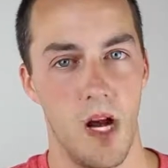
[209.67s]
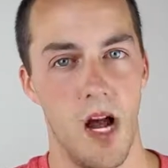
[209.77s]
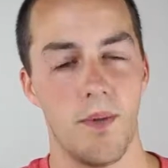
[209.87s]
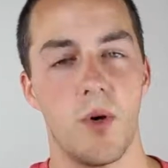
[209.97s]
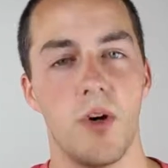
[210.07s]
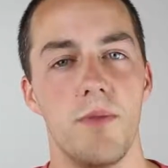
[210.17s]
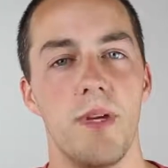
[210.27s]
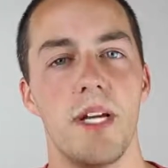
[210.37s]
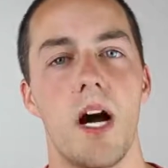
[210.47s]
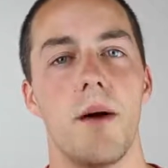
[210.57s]
I'm going to
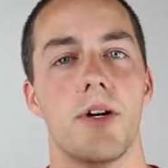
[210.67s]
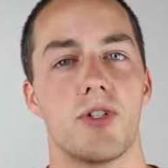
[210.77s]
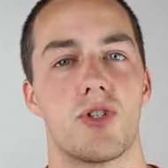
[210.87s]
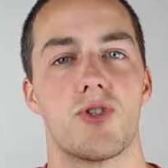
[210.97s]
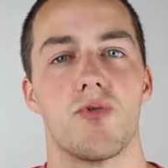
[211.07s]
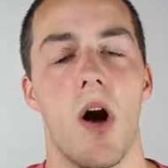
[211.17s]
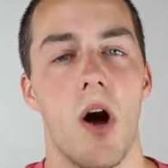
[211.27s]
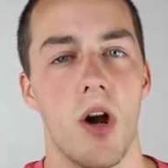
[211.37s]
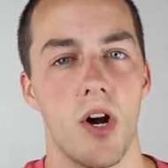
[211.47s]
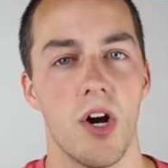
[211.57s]
become a
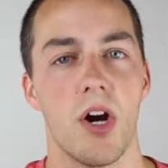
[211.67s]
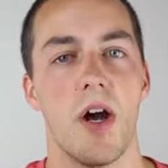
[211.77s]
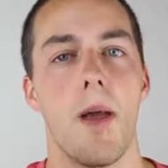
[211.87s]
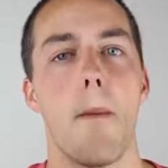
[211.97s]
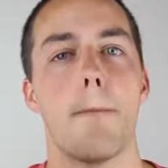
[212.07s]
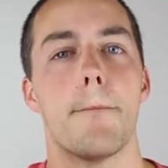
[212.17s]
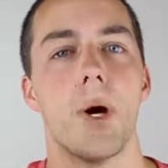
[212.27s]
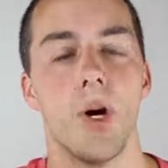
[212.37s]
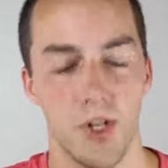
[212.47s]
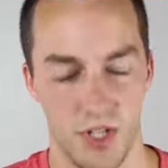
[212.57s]
stronger
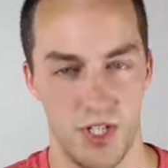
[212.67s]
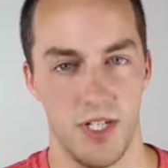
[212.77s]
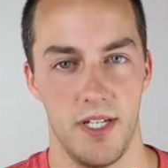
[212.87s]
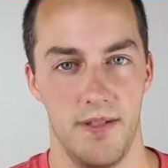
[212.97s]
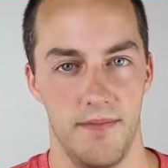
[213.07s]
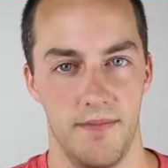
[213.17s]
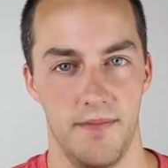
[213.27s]
person.